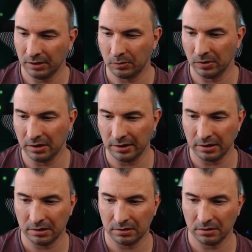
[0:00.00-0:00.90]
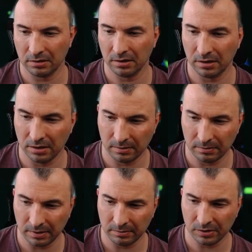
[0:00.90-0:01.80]
it will list,
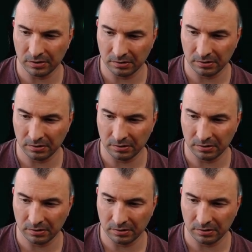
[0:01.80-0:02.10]
uh, I'm not